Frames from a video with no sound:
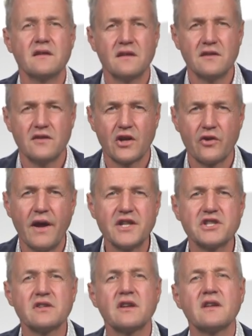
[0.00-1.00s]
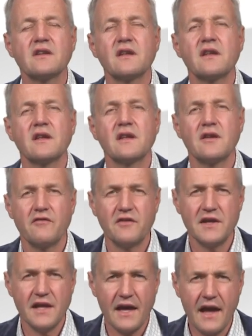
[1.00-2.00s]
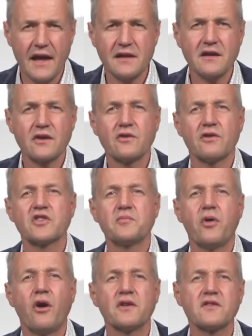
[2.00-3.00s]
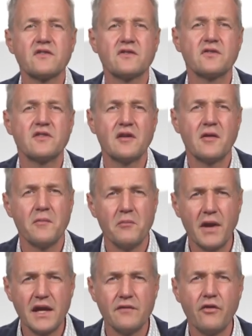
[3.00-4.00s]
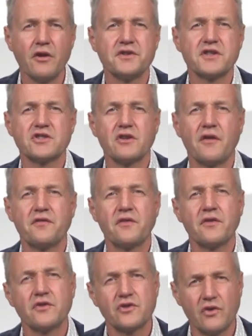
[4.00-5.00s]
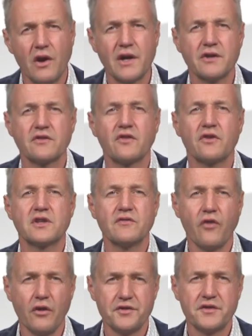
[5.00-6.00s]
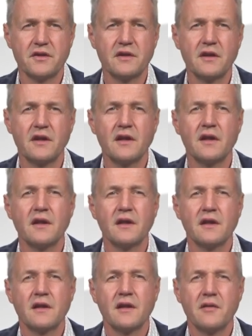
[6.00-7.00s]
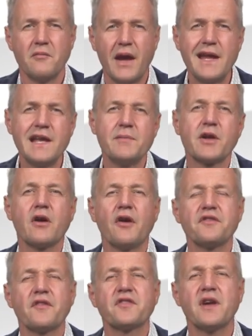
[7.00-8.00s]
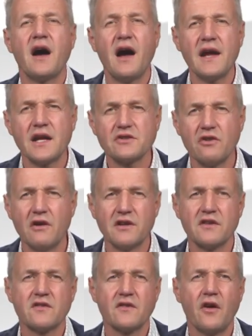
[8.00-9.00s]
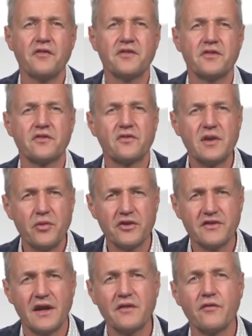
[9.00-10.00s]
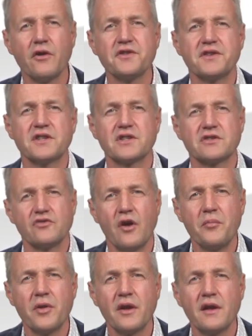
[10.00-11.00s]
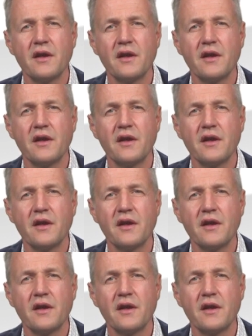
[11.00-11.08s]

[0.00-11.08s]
In the equation, Vn corresponds to the main voltage of 230 volt. Mainly because of the higher tolerance of the 3% voltage drop,